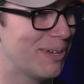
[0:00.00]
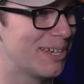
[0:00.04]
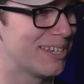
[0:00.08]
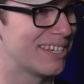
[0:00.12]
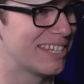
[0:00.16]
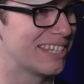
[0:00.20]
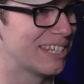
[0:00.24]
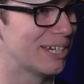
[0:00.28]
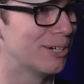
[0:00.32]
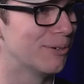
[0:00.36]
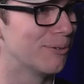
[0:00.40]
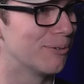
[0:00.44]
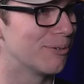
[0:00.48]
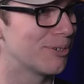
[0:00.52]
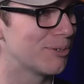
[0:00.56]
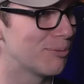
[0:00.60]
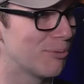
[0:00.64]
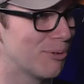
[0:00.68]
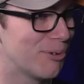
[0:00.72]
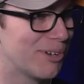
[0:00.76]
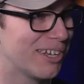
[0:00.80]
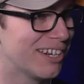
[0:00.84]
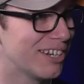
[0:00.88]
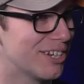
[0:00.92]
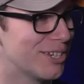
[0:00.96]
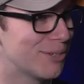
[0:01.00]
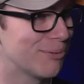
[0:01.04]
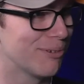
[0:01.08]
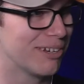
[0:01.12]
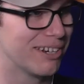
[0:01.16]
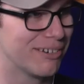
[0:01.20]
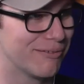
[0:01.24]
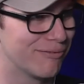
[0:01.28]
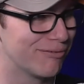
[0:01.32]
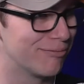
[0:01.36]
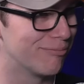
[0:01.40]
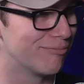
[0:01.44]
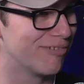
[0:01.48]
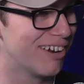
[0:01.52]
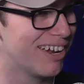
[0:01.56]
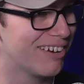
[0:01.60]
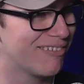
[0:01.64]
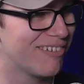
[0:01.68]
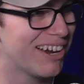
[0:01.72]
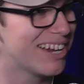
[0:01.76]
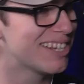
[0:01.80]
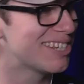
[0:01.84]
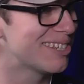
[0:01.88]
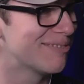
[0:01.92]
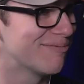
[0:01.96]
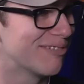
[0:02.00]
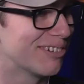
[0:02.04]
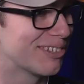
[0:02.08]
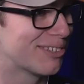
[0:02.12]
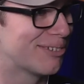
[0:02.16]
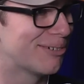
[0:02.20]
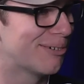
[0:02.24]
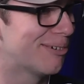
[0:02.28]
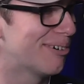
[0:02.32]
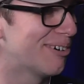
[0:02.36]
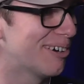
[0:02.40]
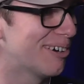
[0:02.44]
Silks, we were getting tweeted from Racing Victoria.